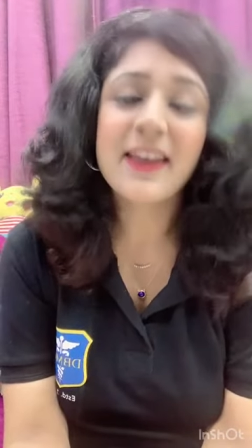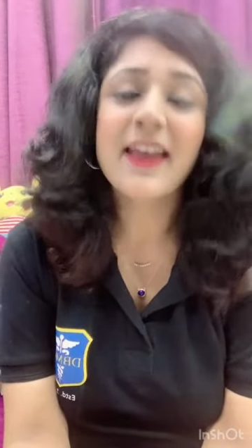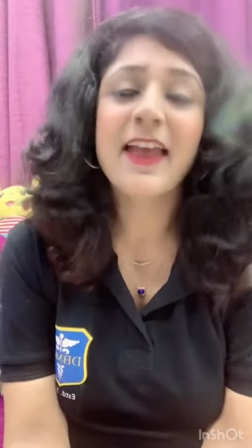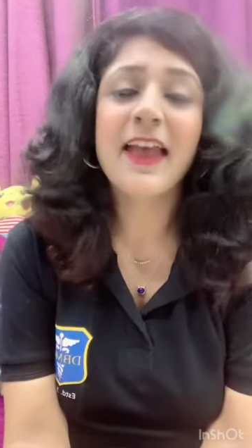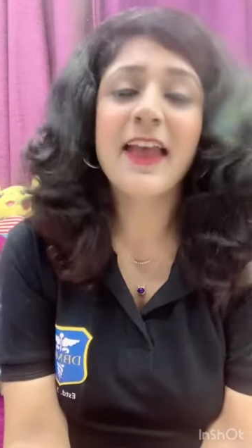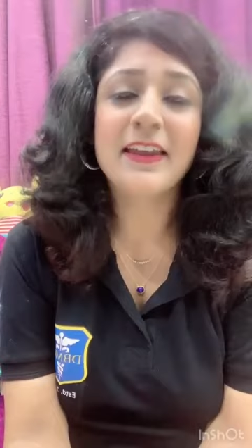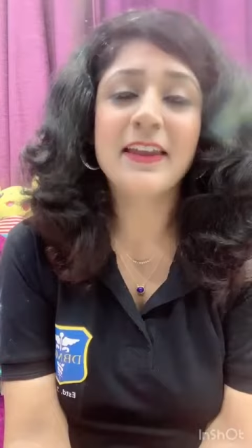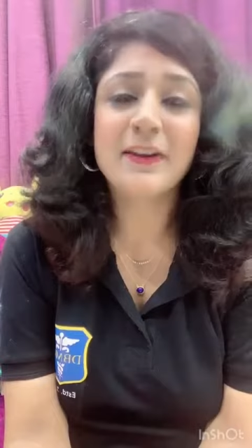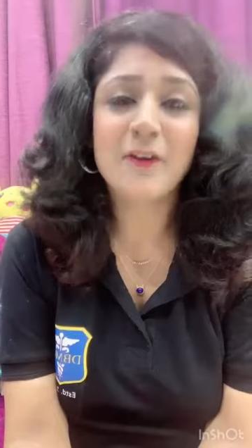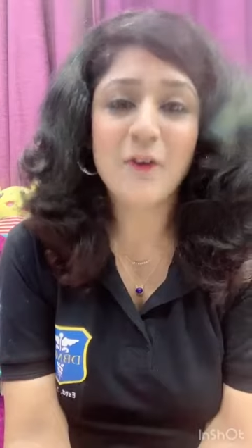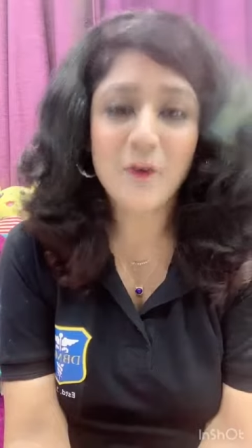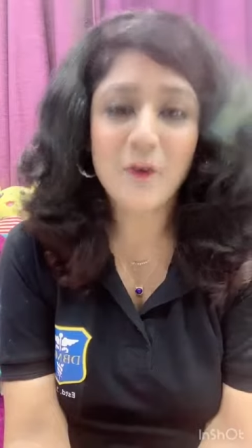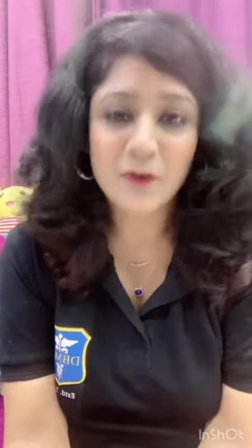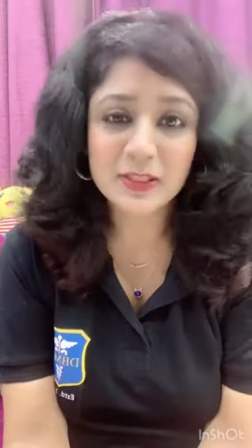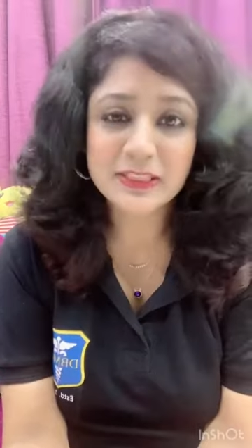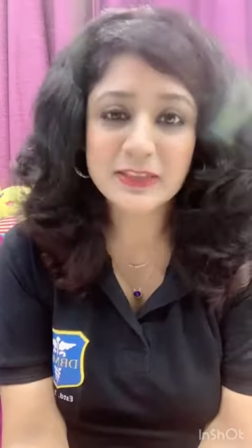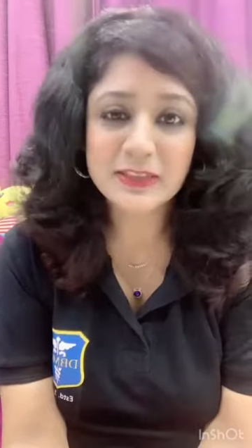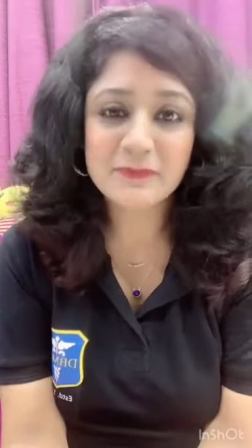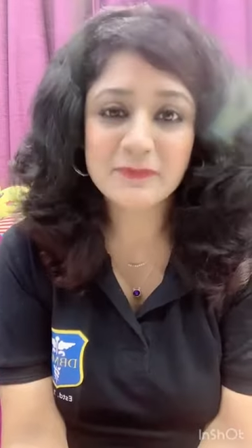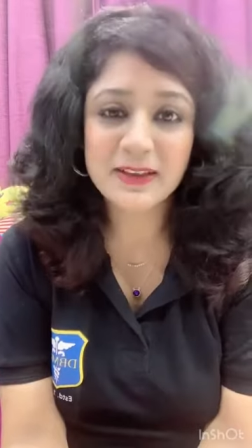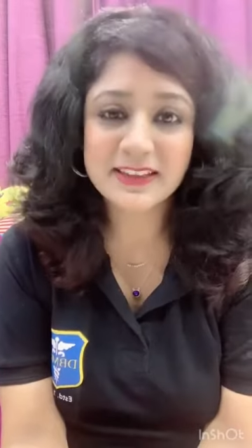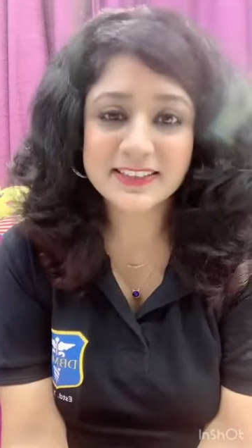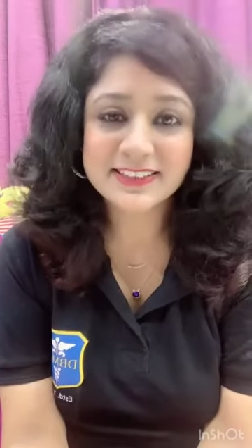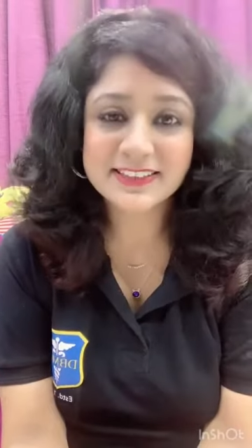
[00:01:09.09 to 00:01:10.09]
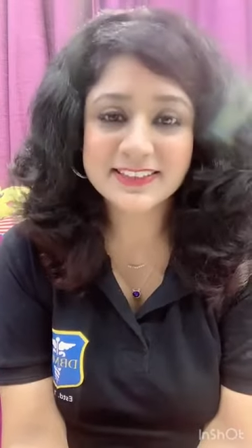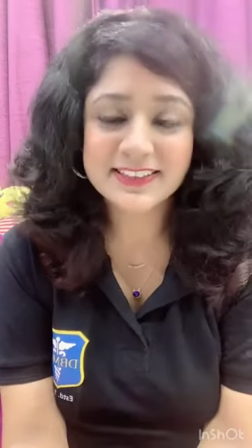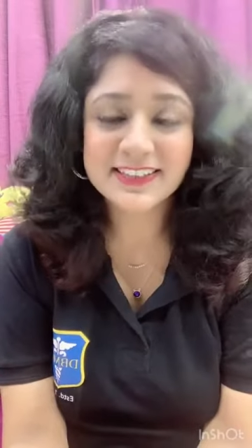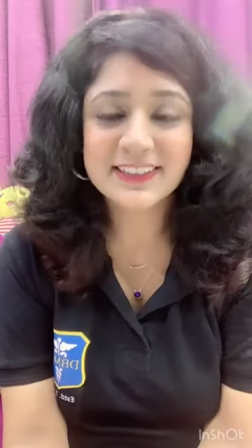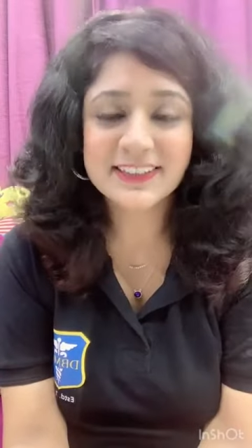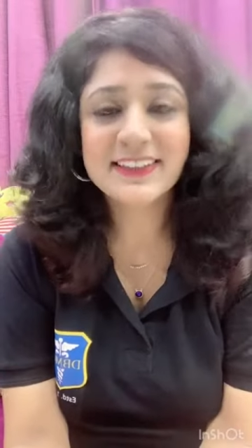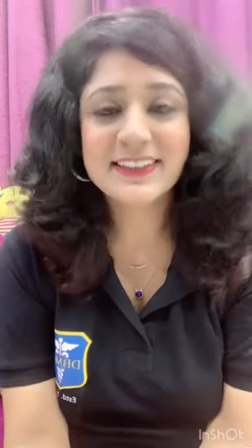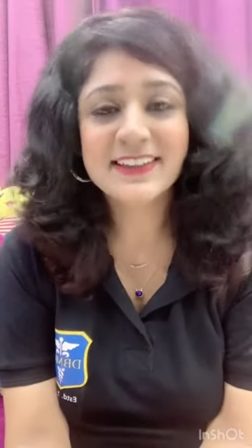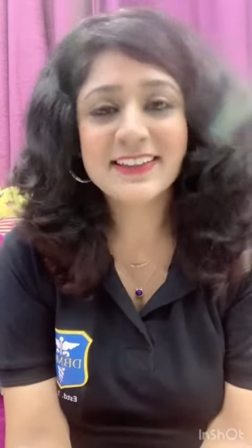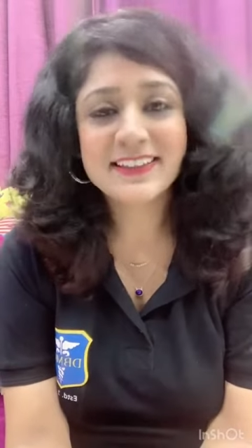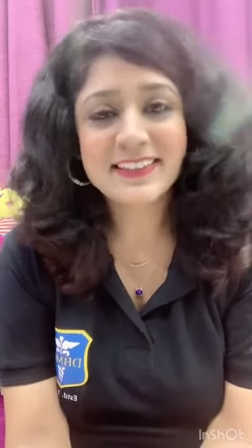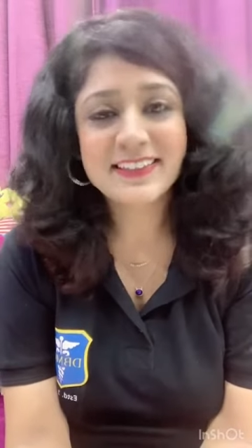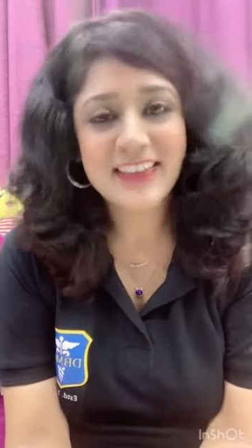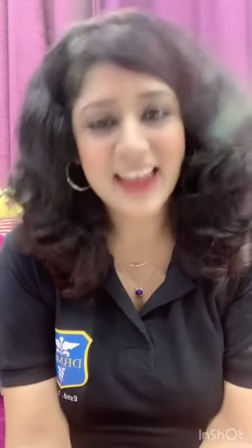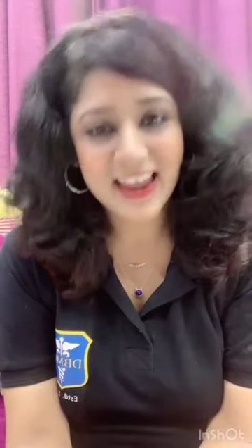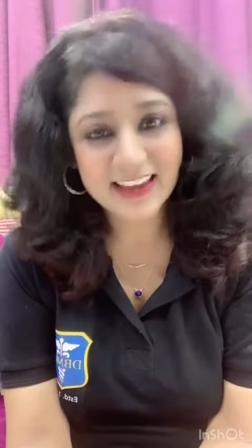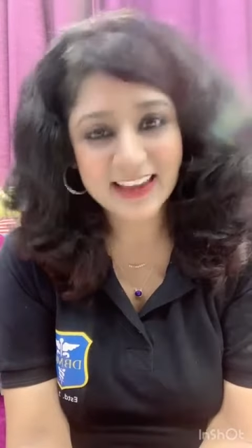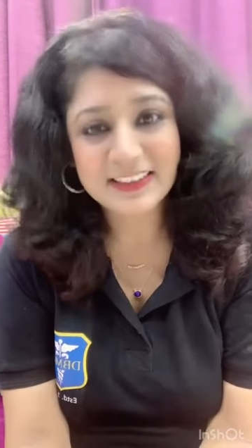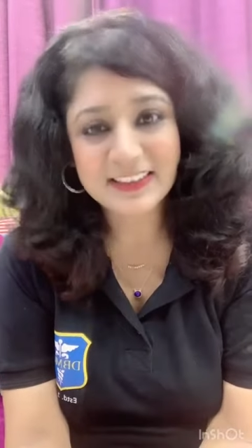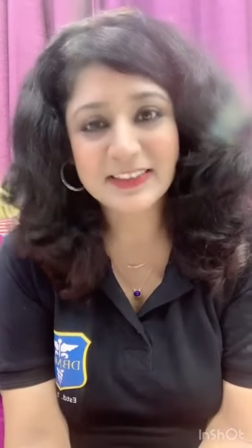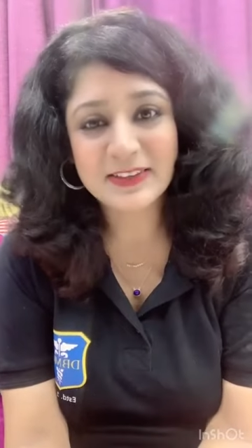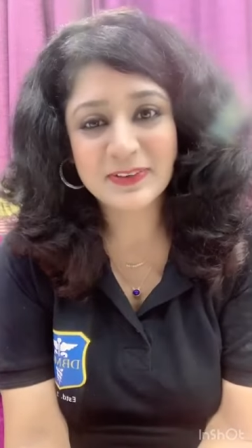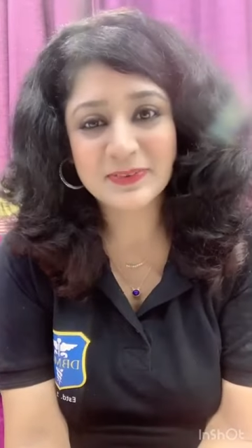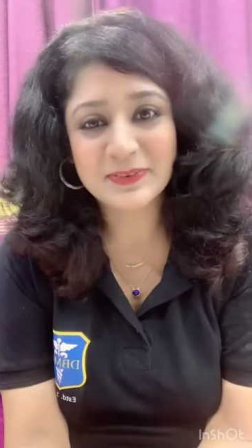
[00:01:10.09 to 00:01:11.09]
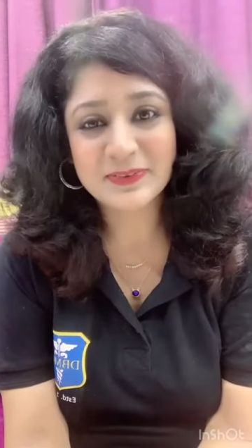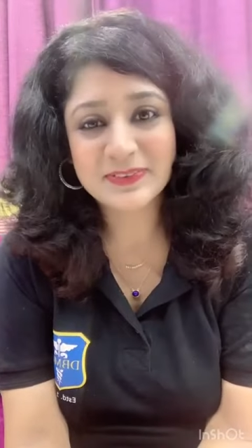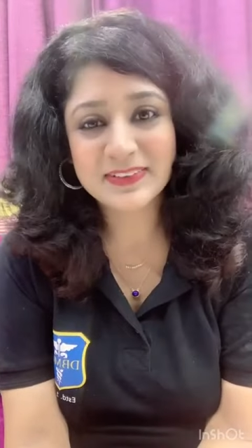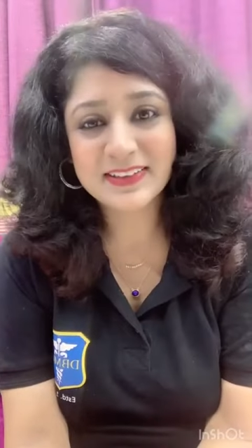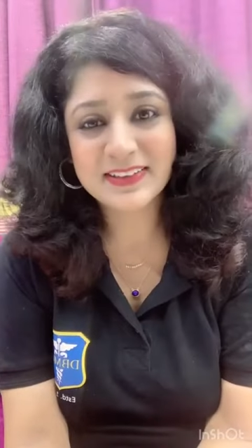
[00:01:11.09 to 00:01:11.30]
and all the best. Thank you.